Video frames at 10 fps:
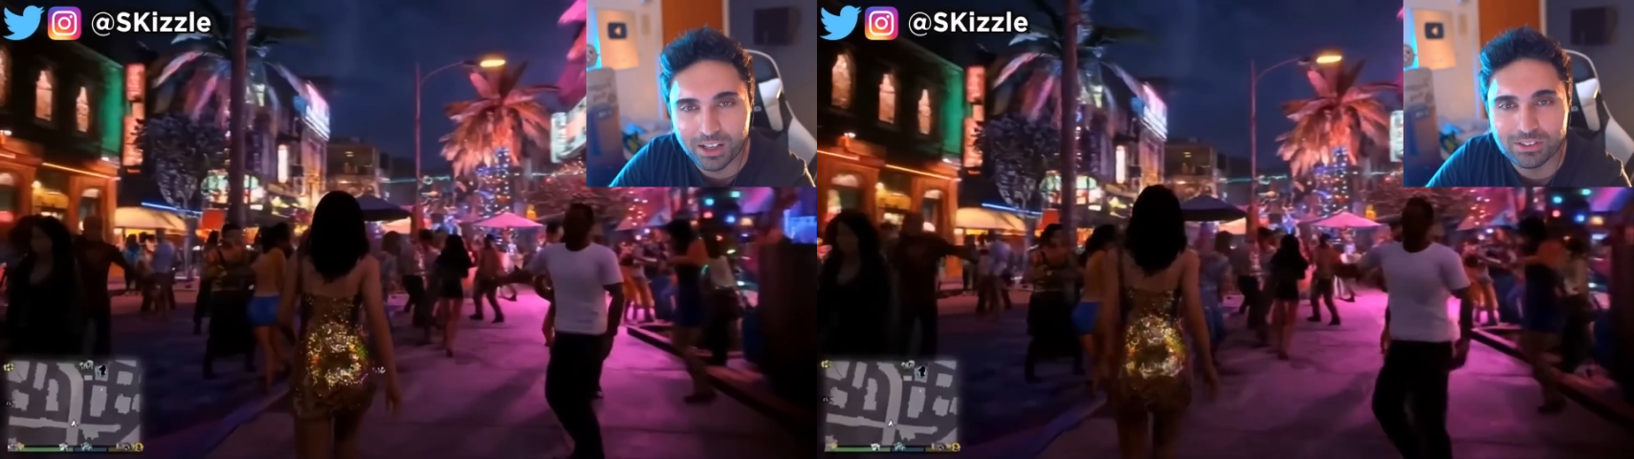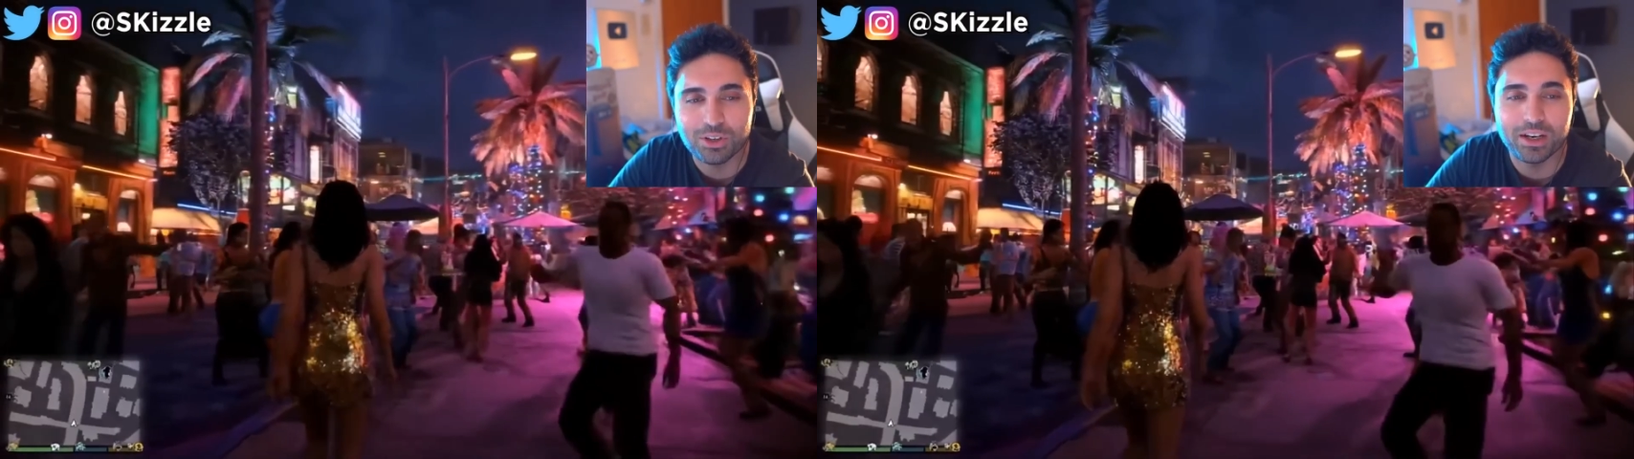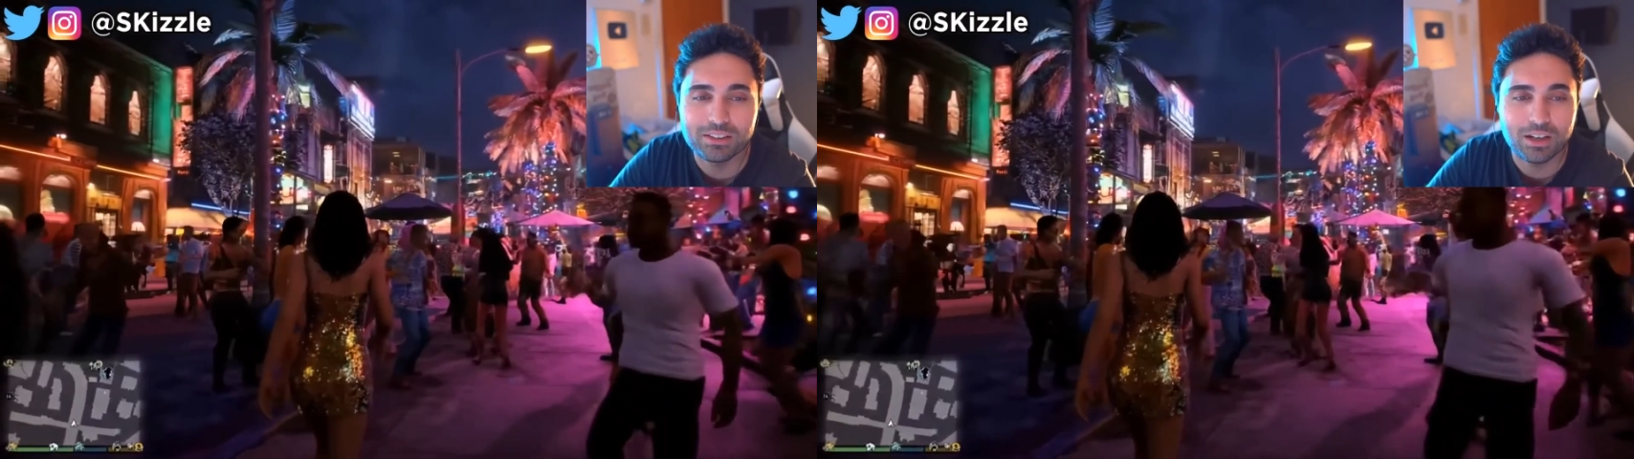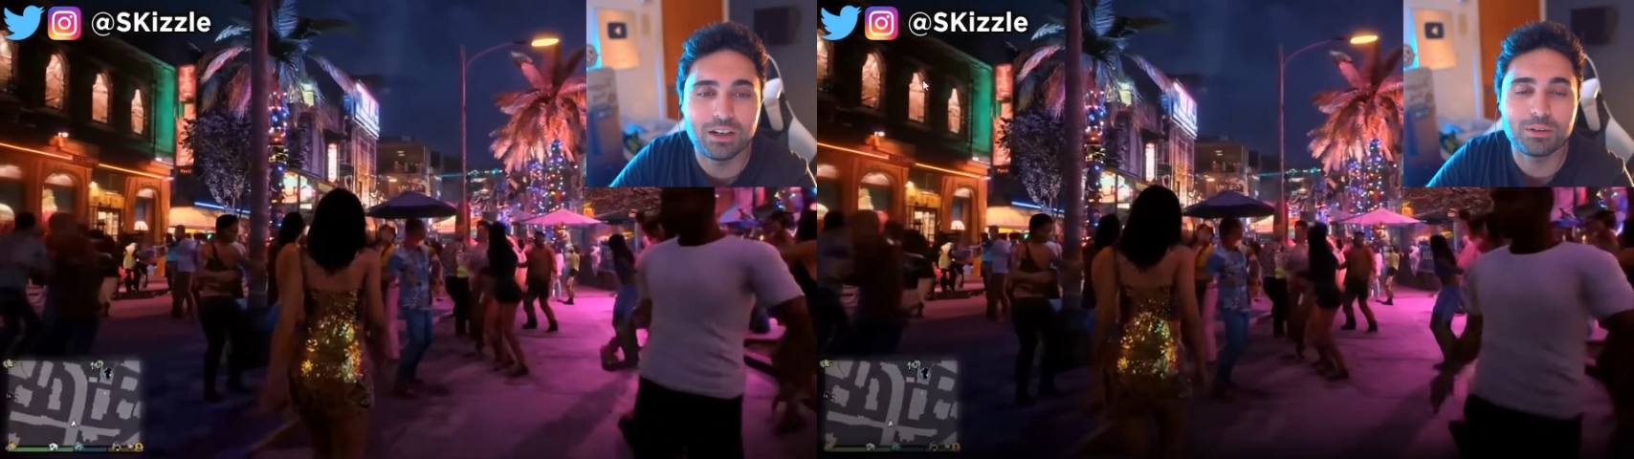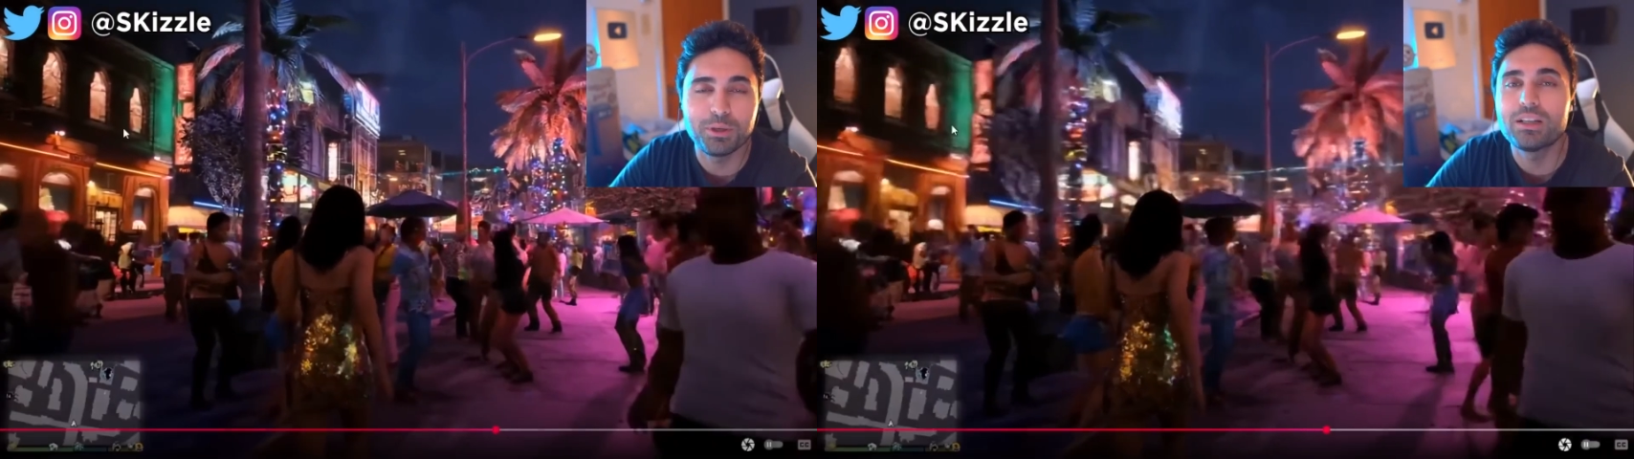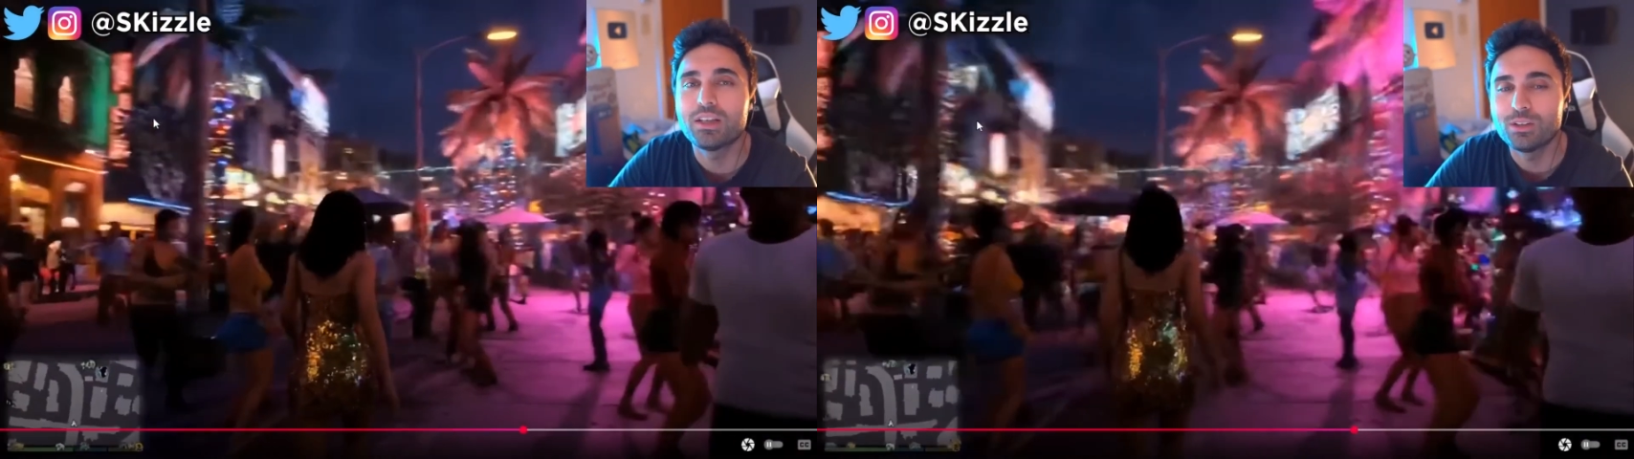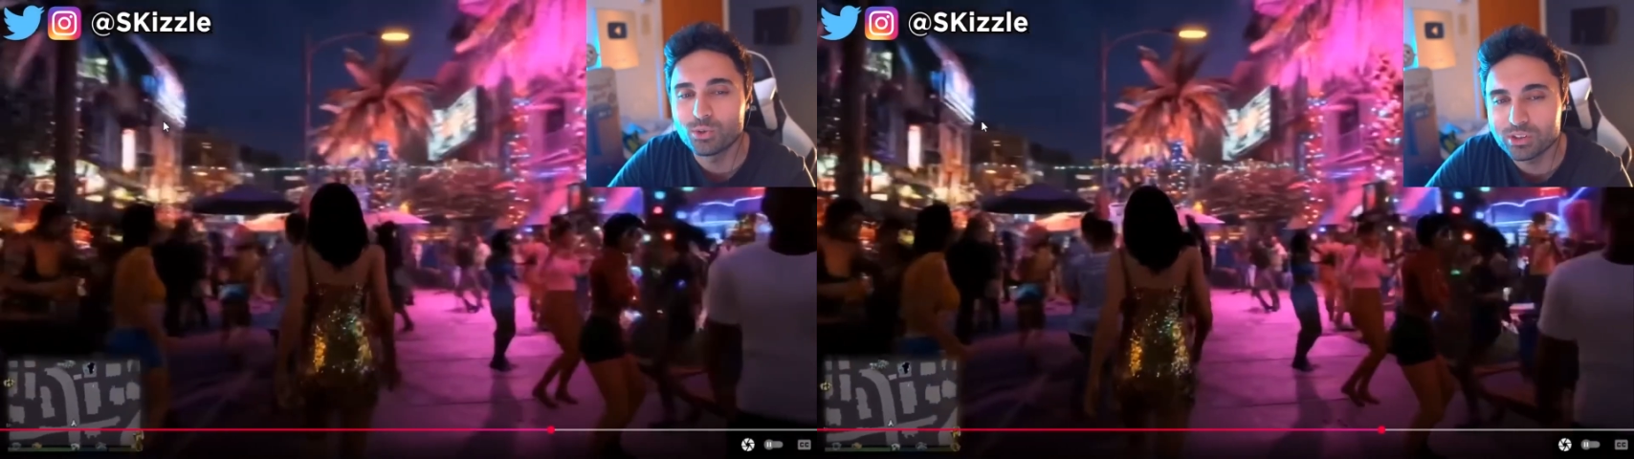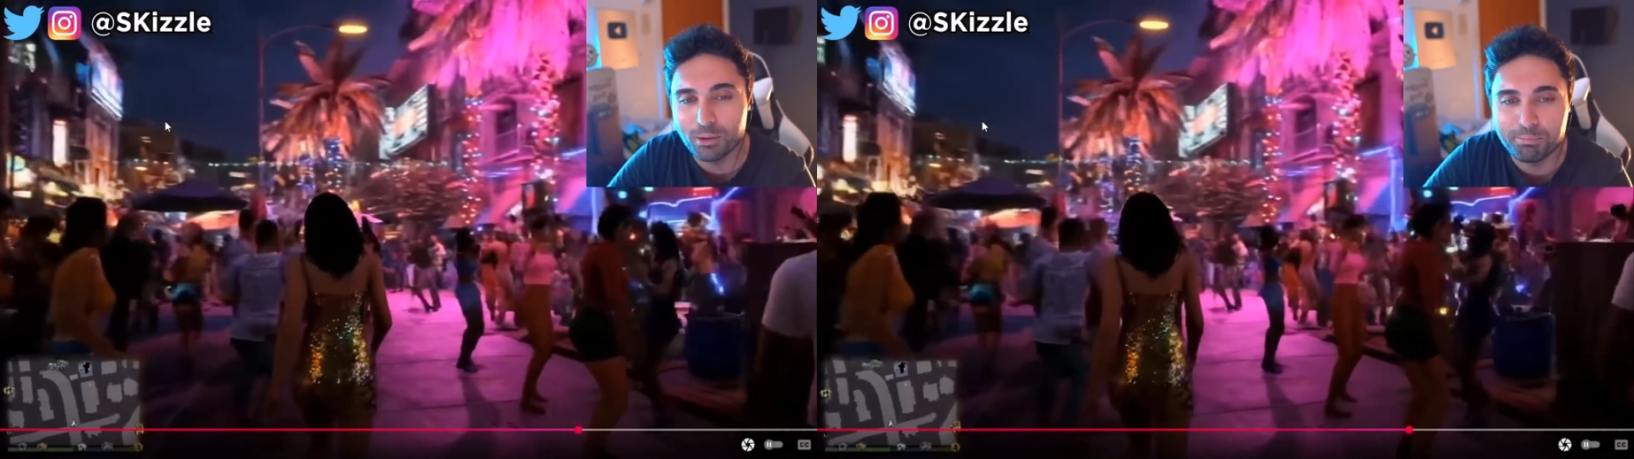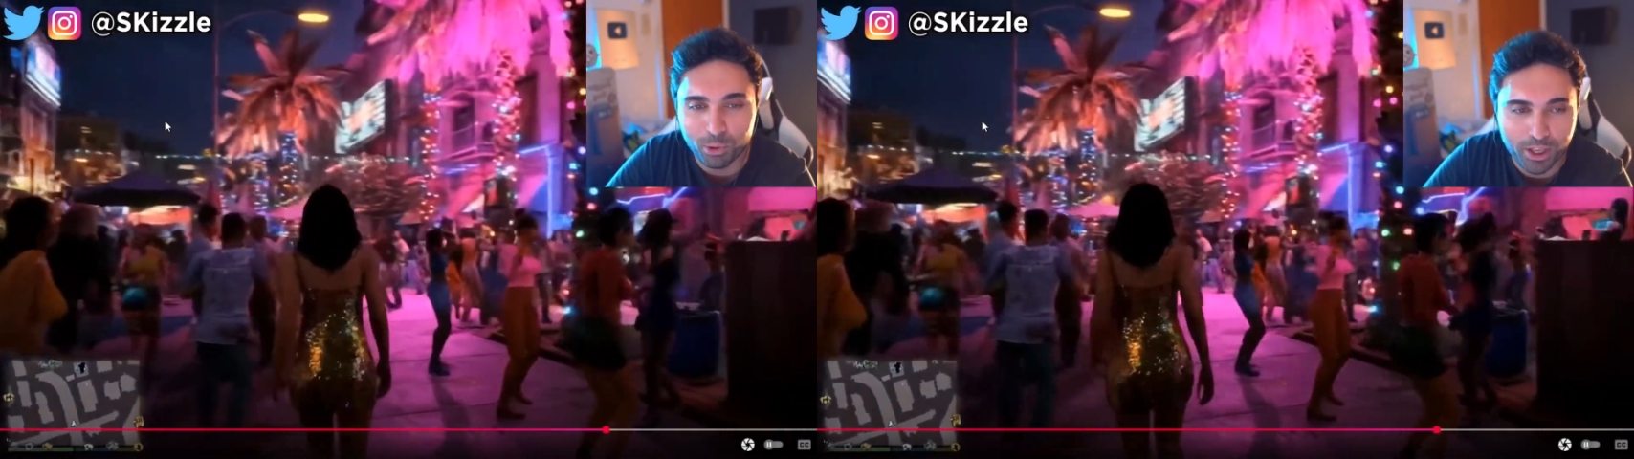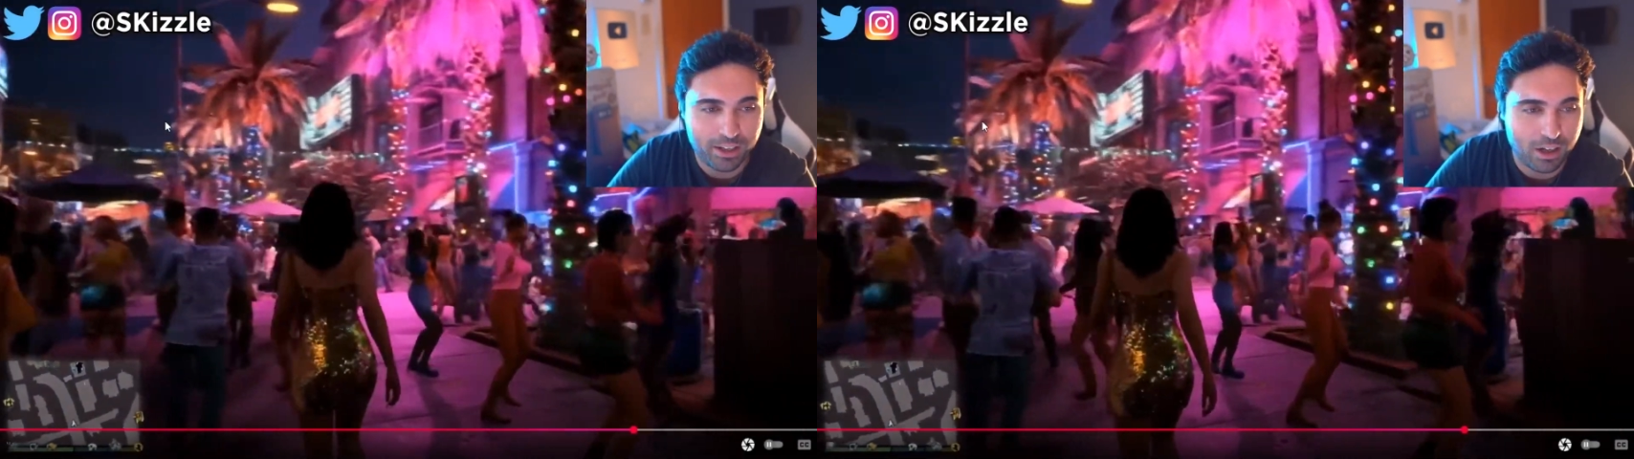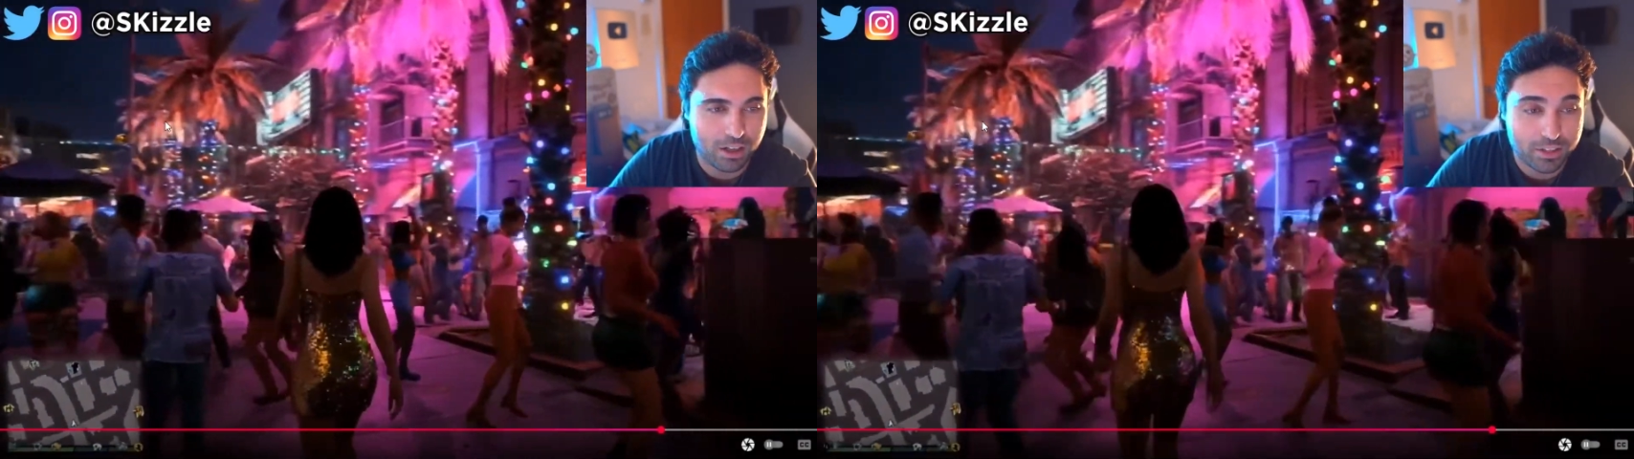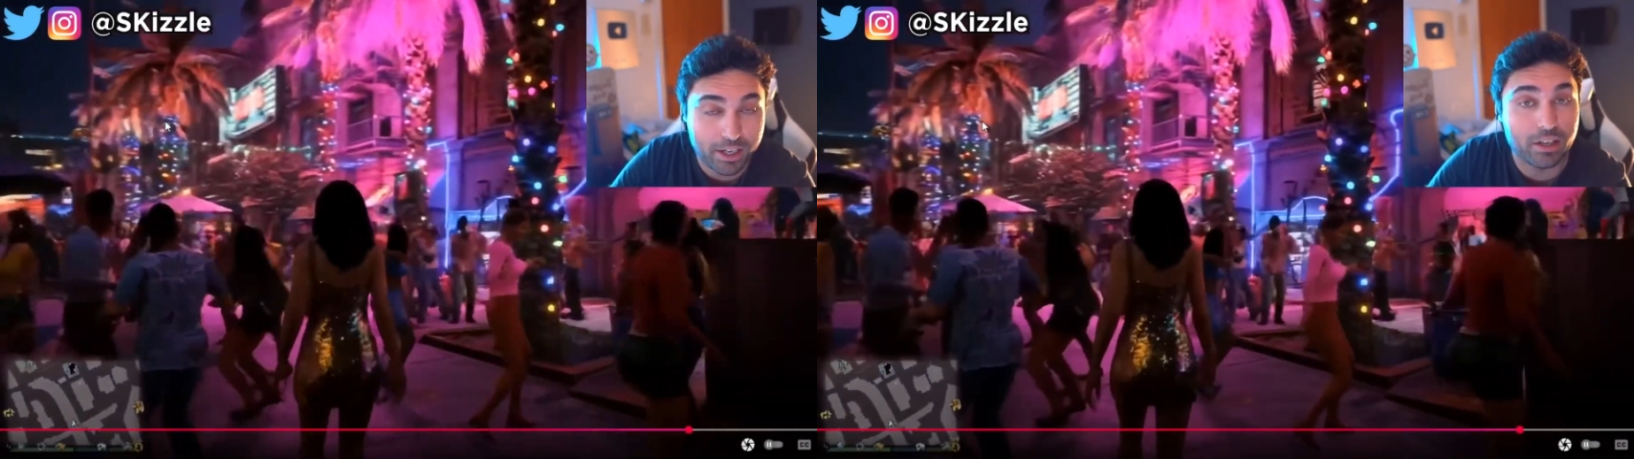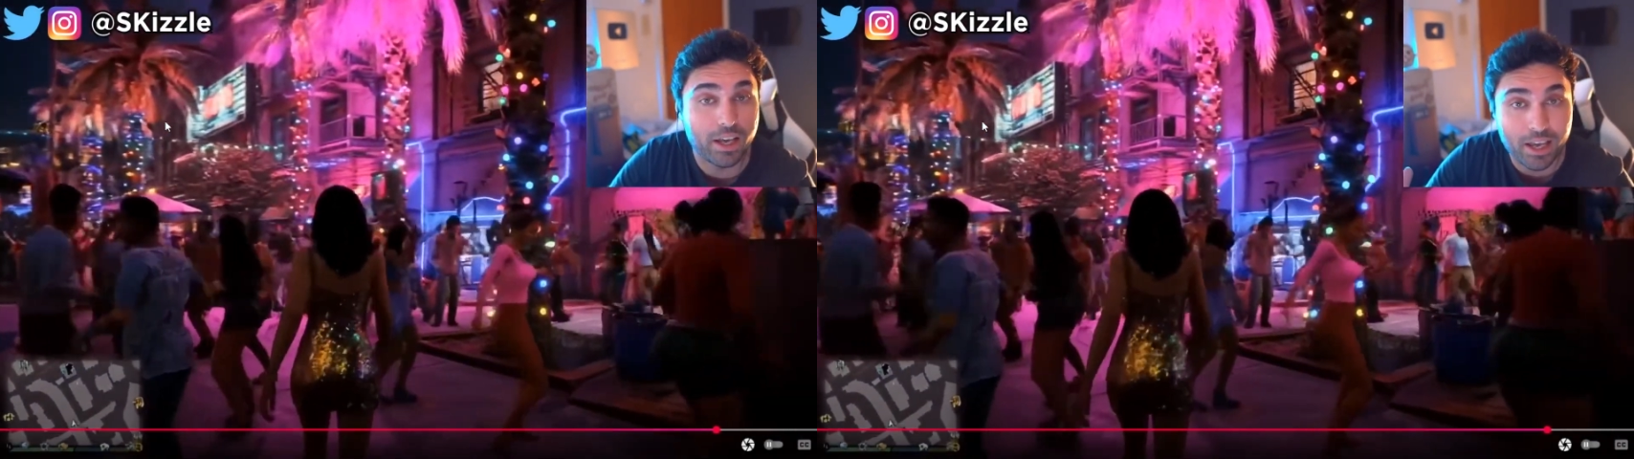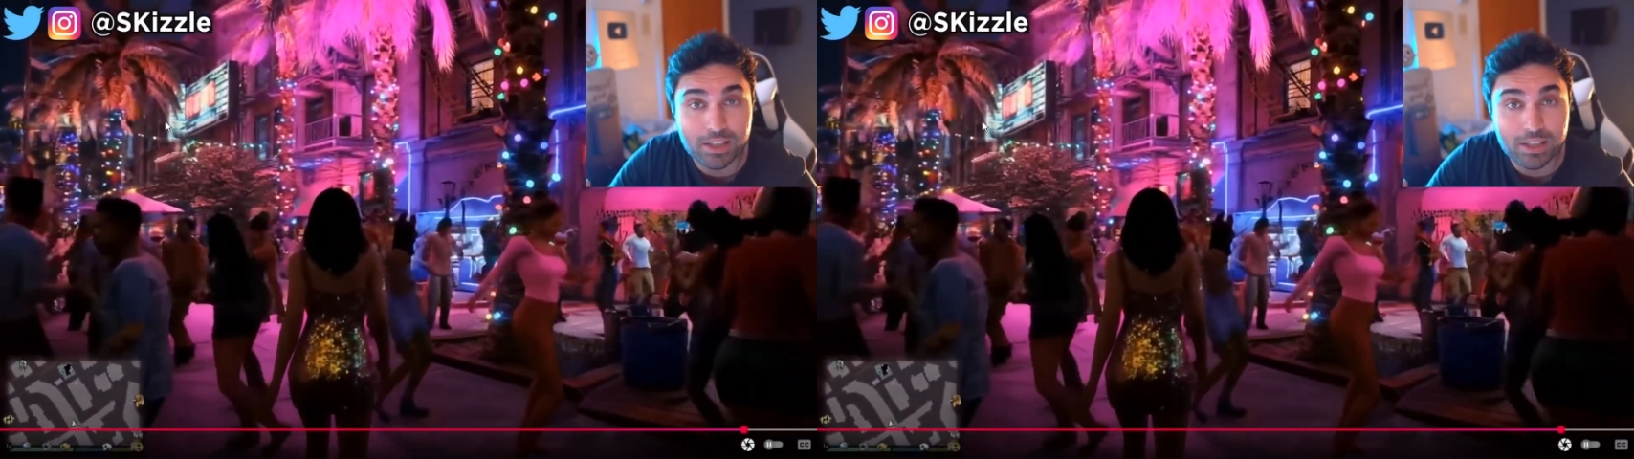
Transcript: also gotta talk about the Lucia Burna and all that.